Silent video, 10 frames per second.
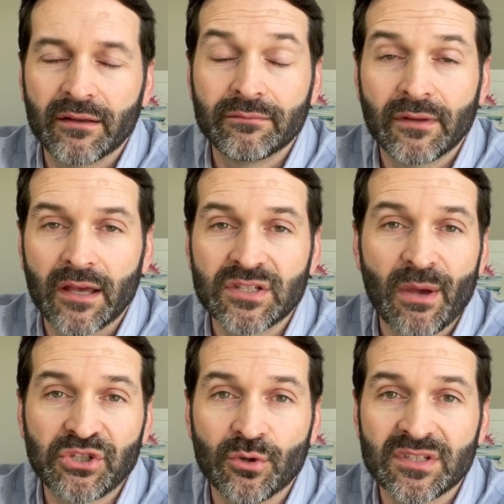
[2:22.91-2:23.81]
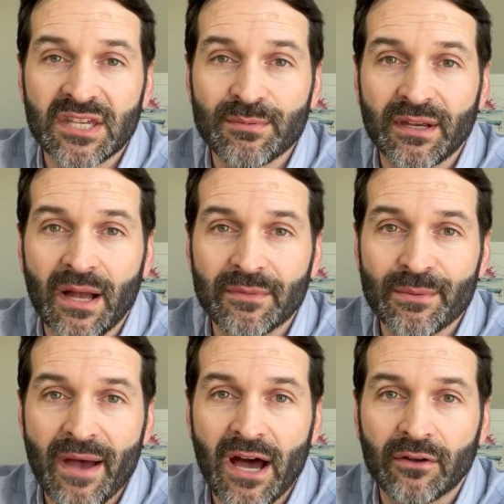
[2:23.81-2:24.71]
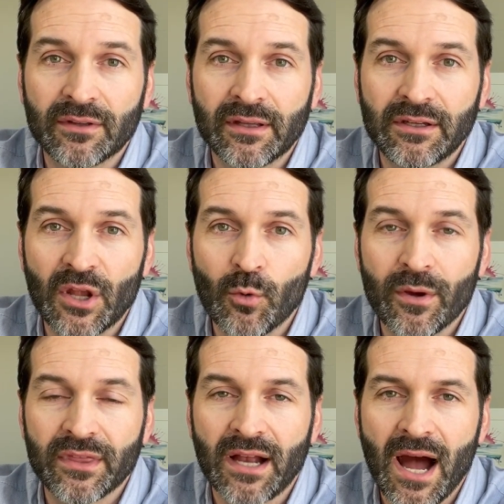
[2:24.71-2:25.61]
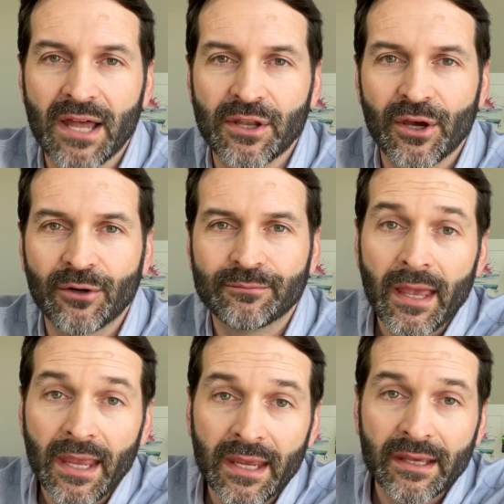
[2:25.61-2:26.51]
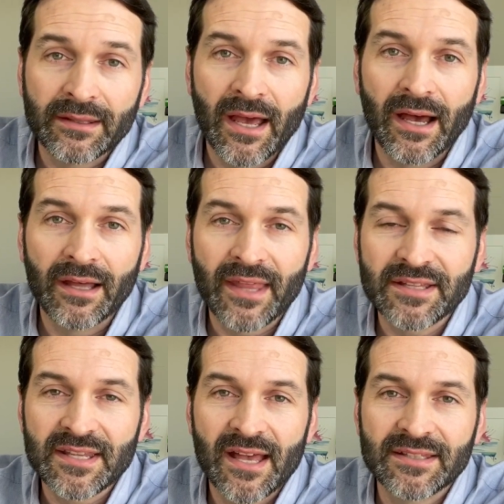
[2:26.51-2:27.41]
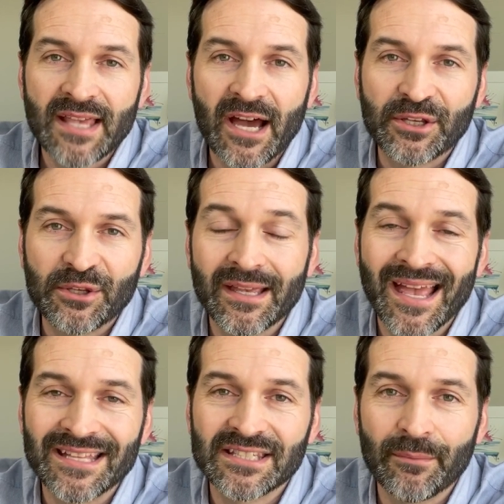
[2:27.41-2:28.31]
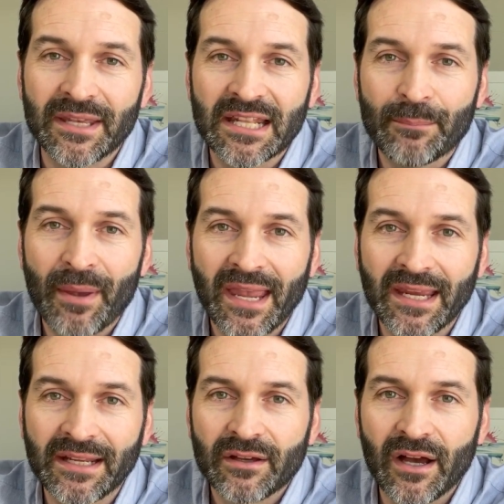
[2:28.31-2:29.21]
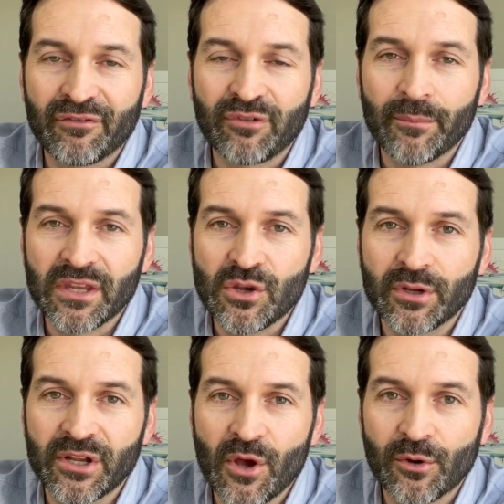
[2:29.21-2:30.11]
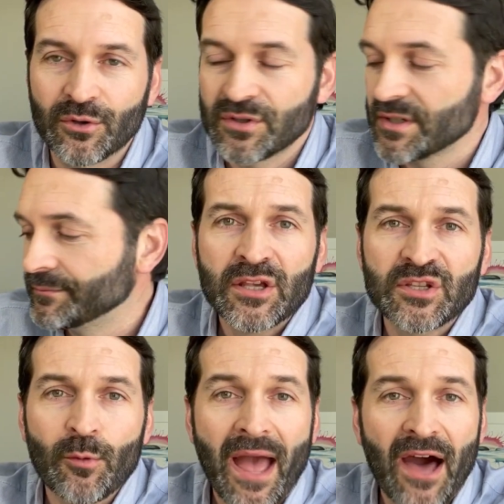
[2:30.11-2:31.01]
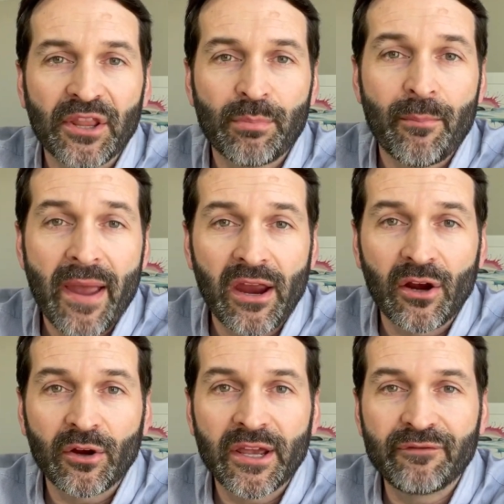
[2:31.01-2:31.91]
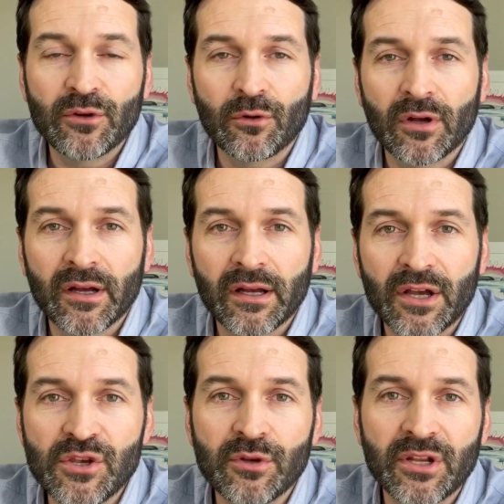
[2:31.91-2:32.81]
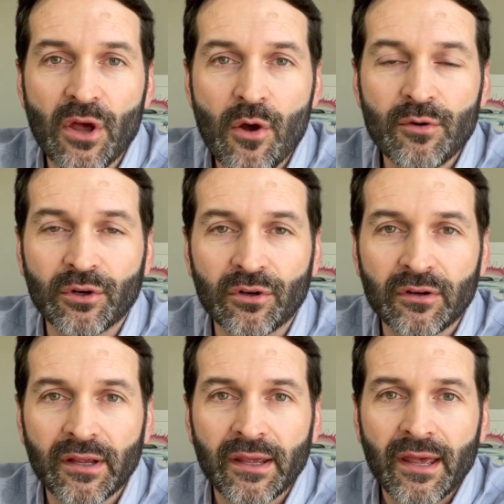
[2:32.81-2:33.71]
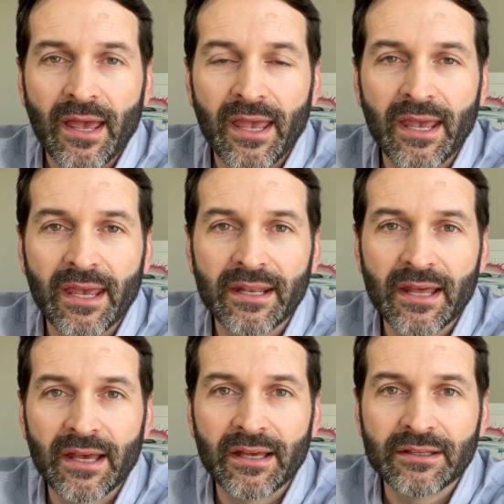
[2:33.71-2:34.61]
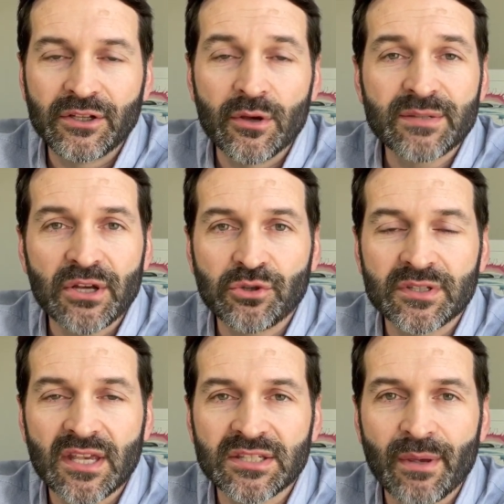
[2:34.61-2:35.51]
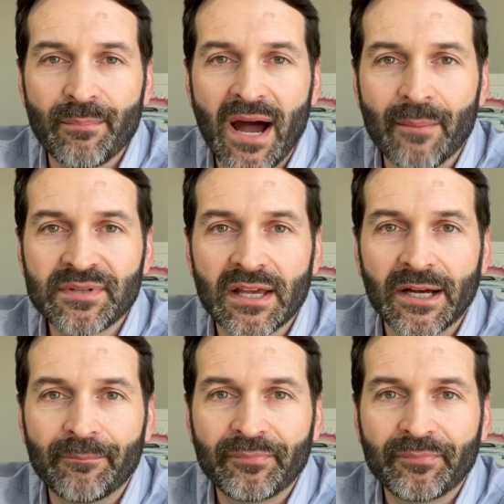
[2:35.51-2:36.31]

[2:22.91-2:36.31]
a special assessment comes about, with a condo, and that's how you ends up getting paid from the unit owners. So how to prepare if you're a unit owner and a special assessment pops up.